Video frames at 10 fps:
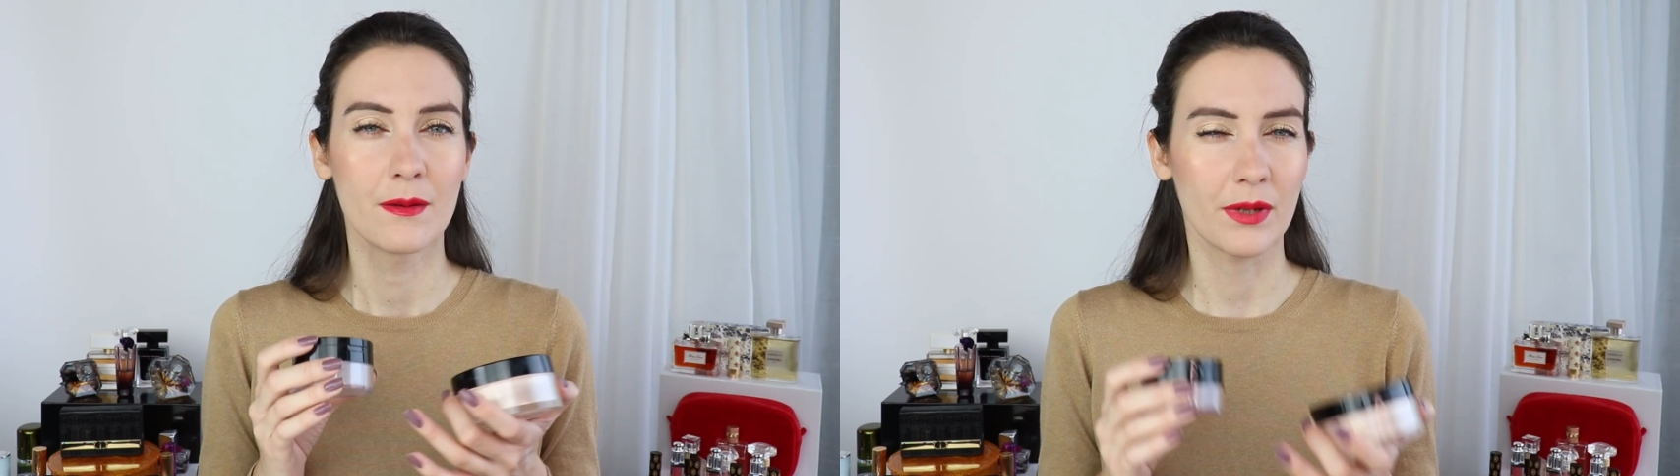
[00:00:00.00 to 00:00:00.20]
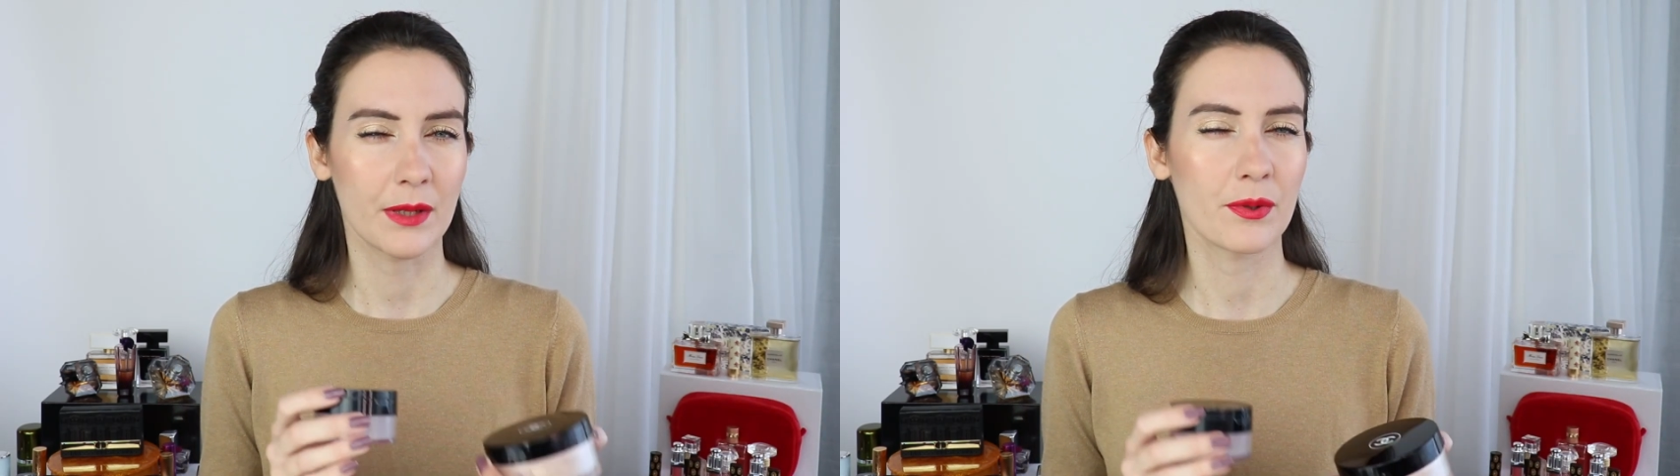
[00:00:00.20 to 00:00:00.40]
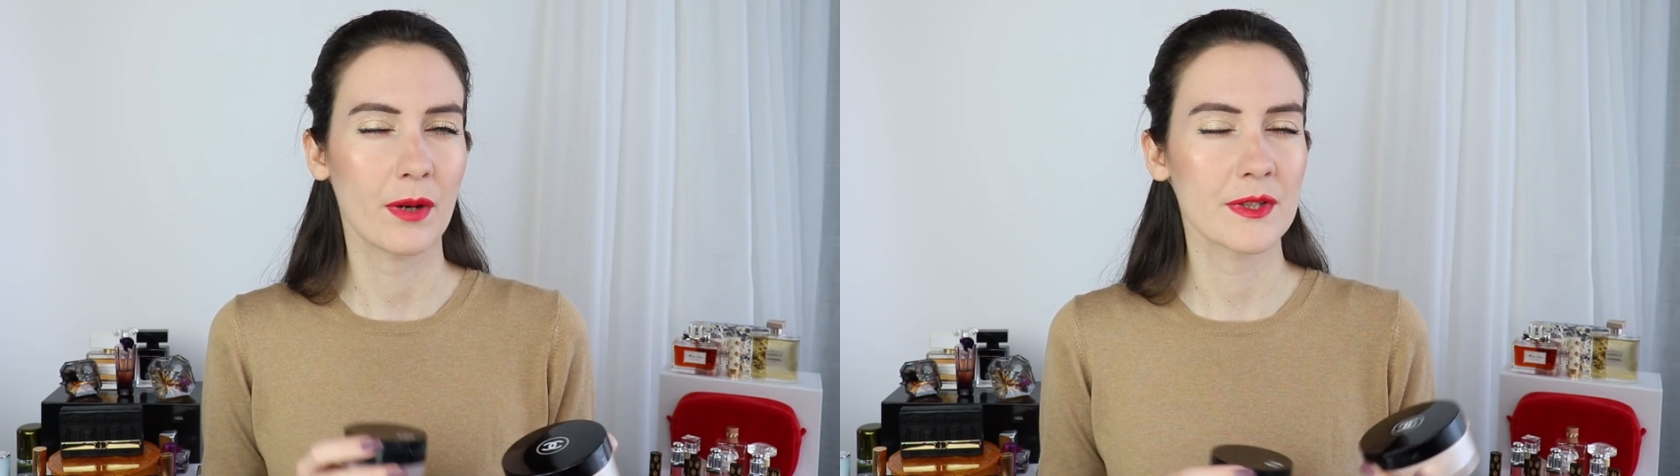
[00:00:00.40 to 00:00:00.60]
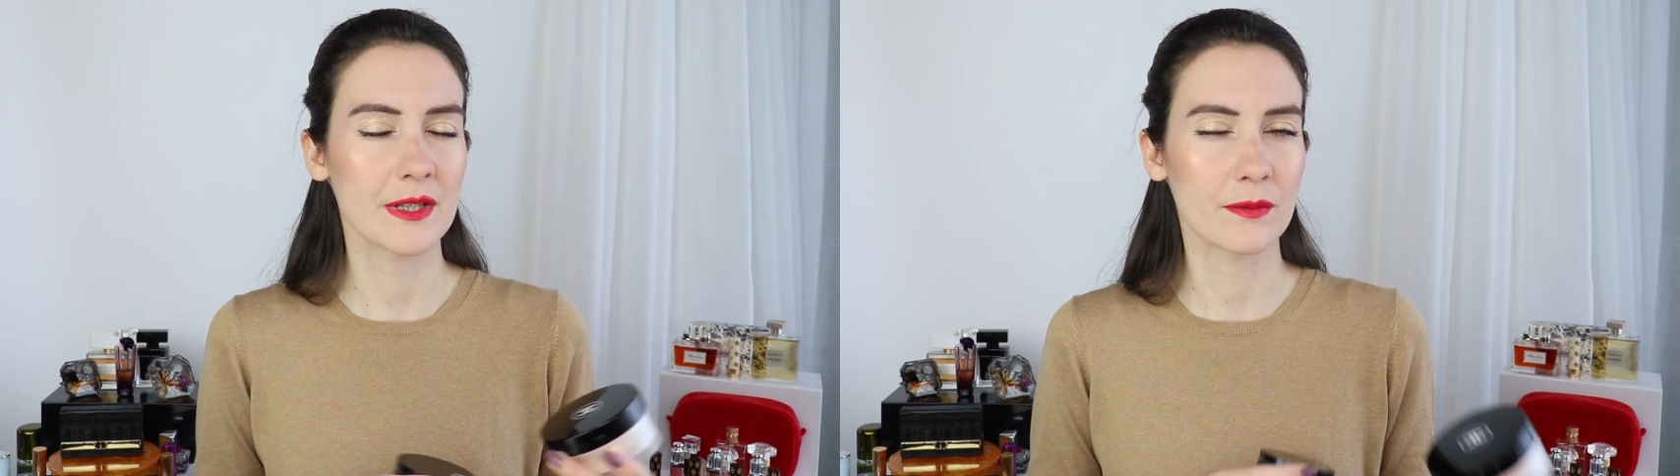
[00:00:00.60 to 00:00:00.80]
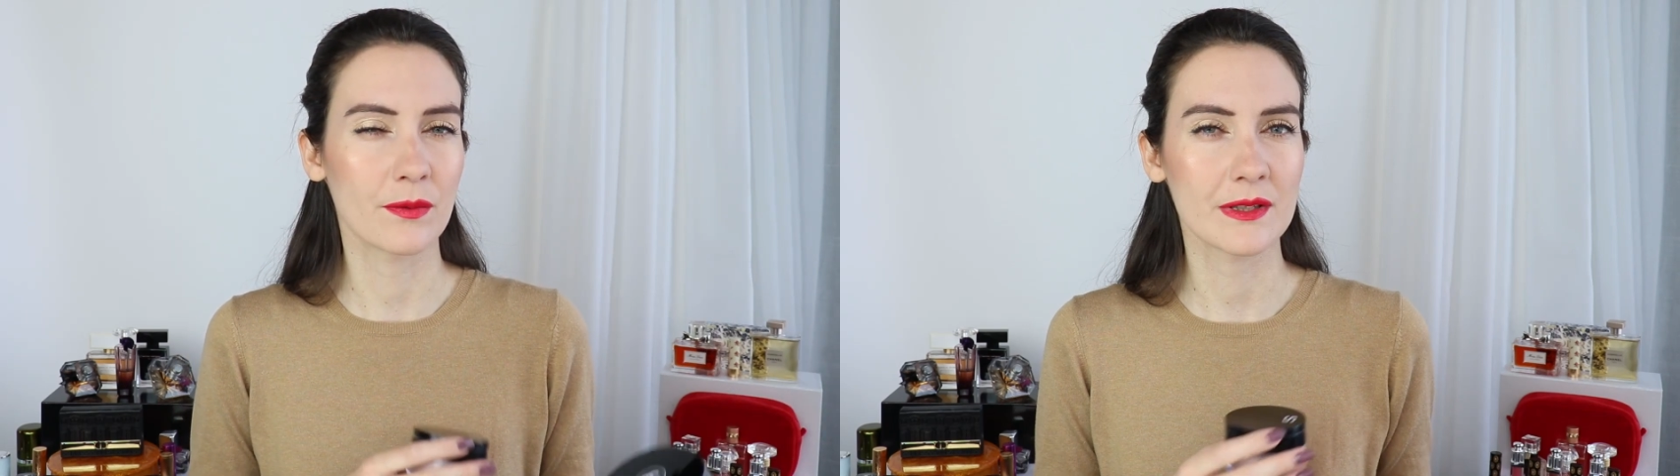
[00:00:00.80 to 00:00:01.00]
But I promise
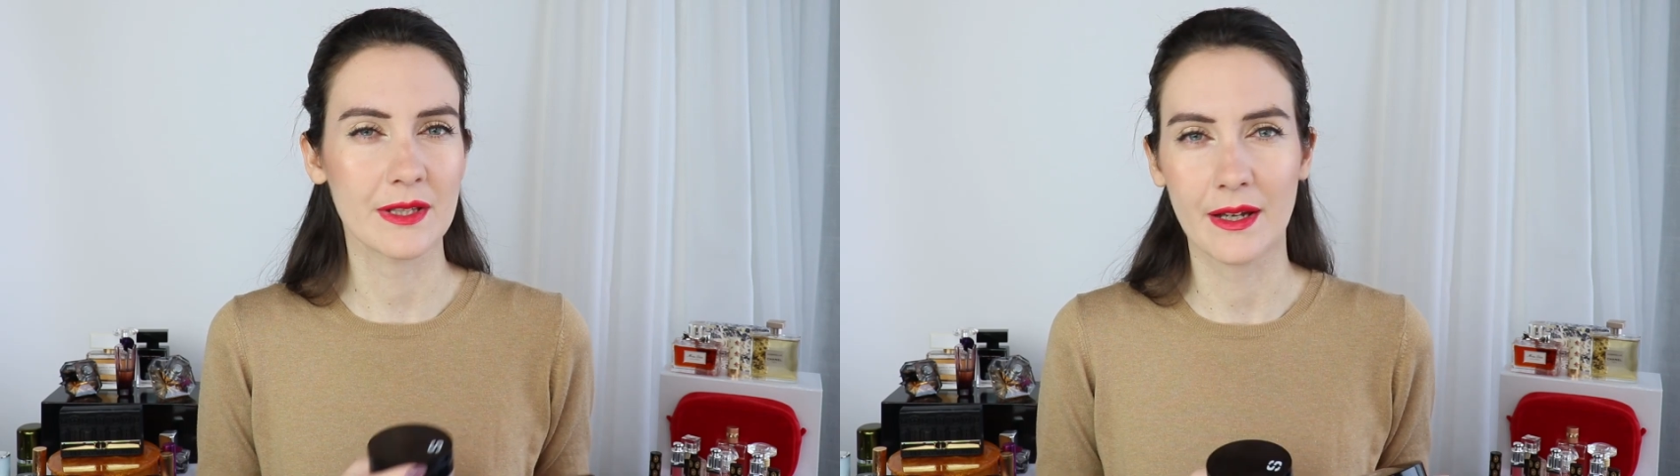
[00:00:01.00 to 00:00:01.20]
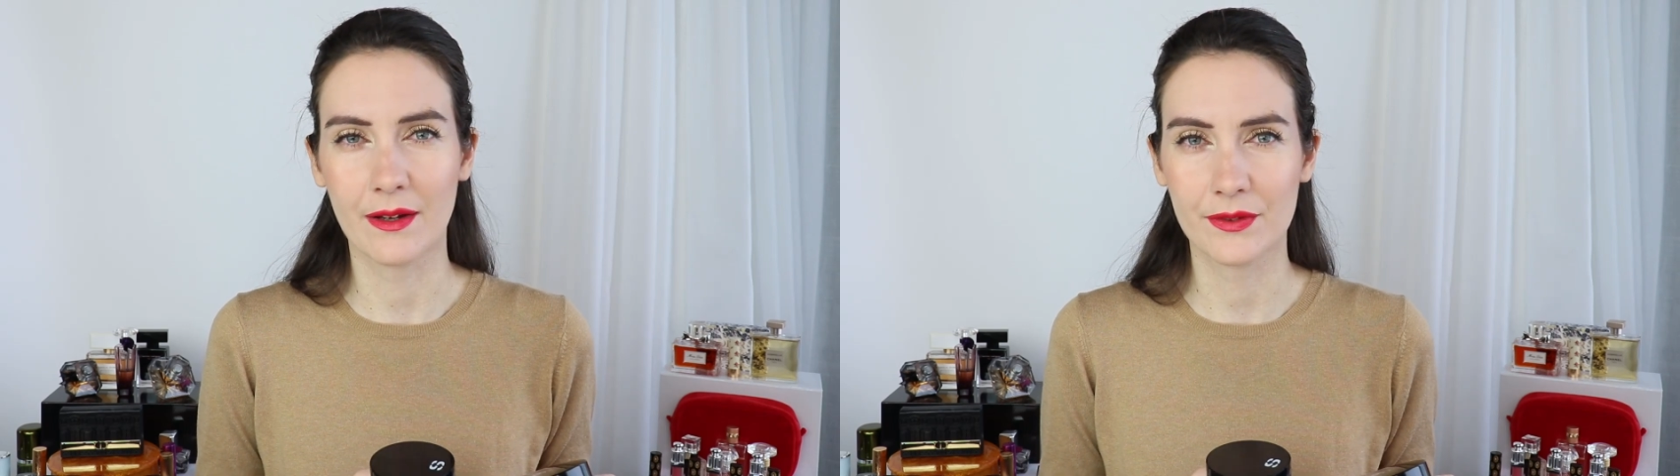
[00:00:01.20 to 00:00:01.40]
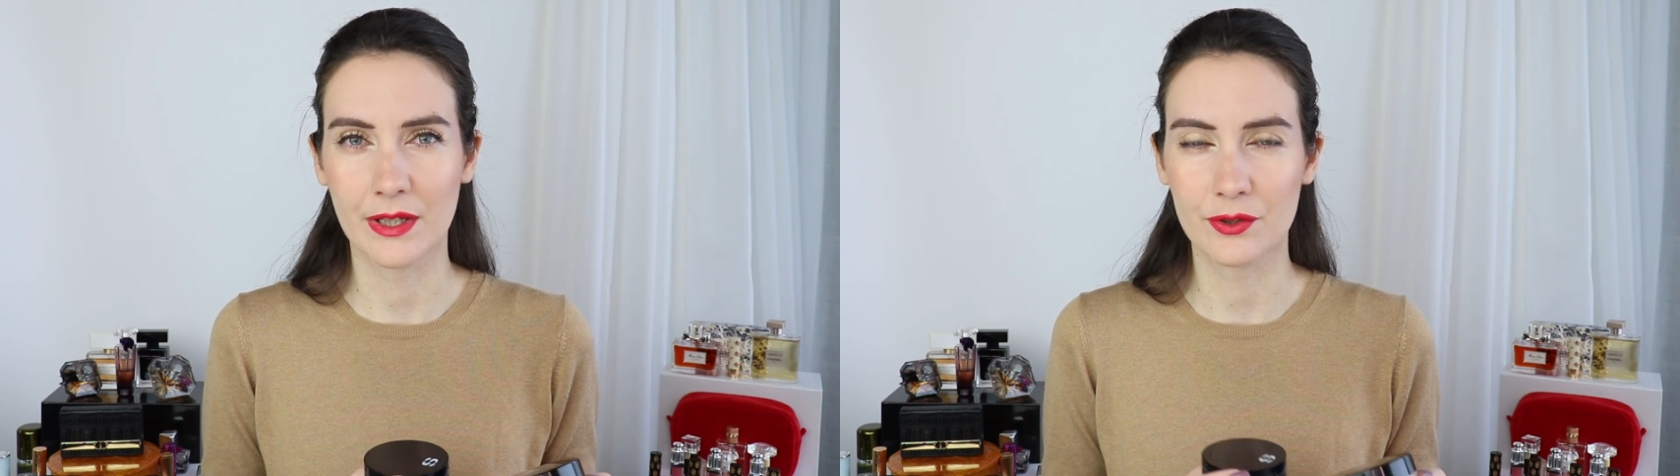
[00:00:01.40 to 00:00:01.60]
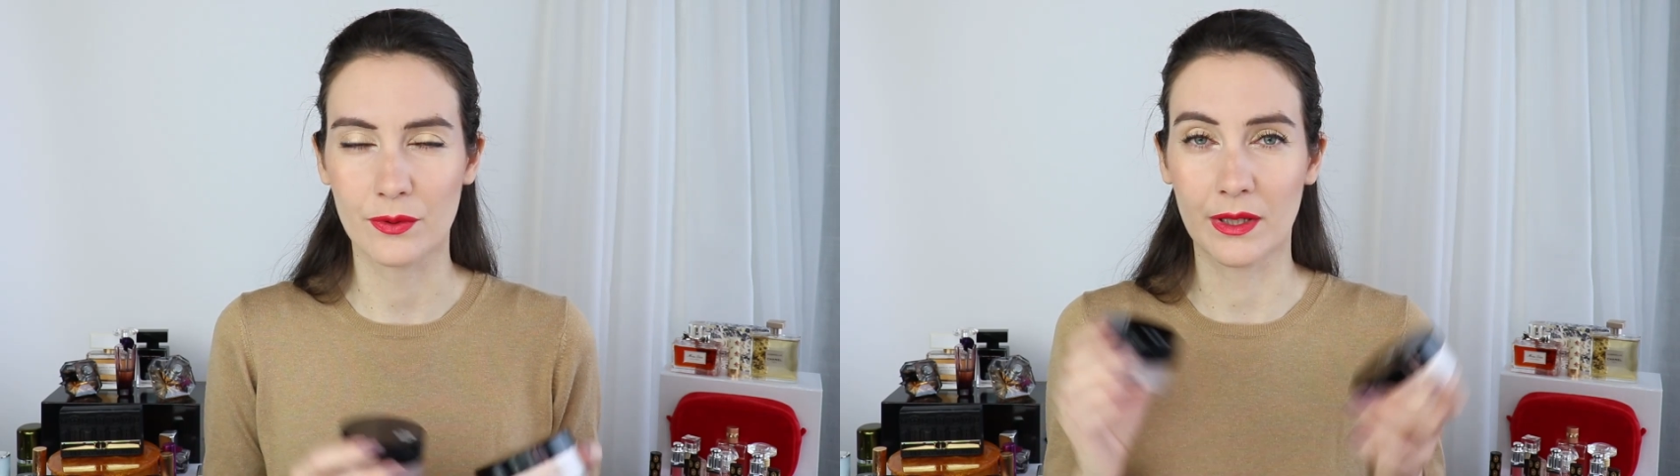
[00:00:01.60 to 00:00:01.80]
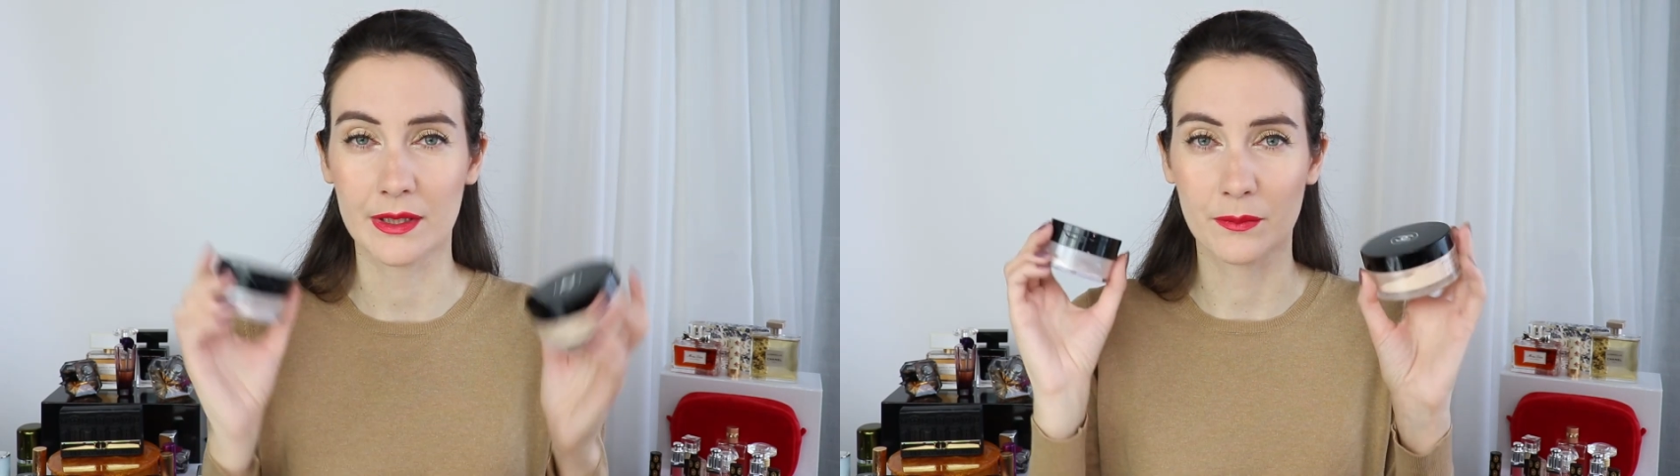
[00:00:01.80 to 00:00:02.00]
that once I have
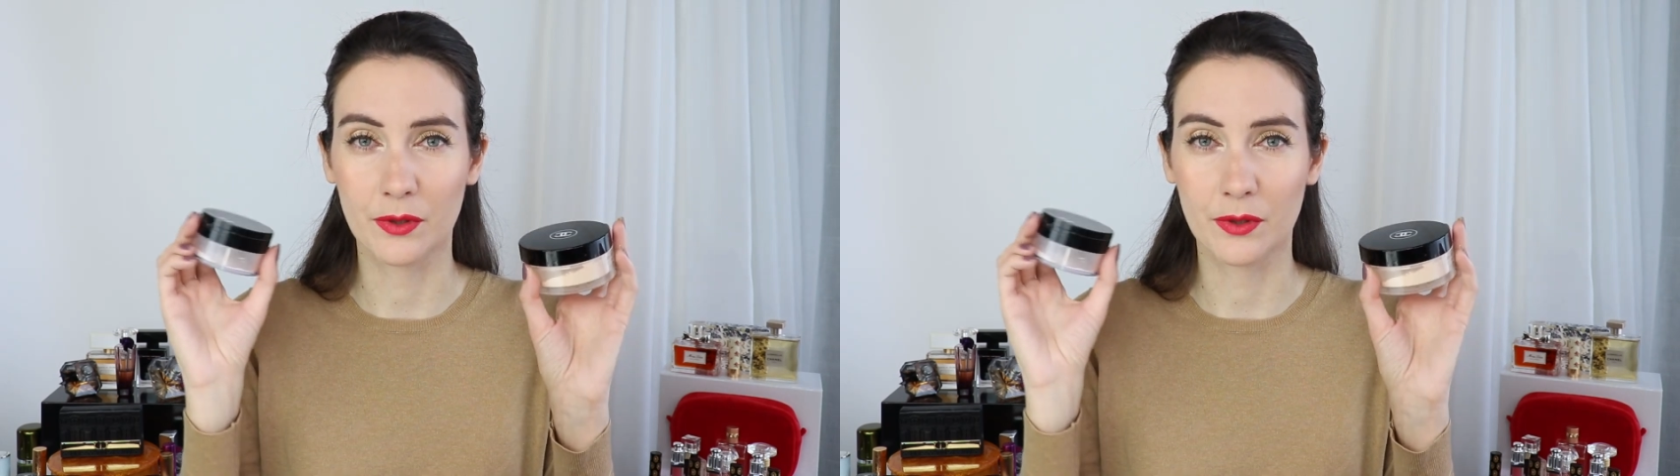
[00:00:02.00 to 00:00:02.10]
natural light,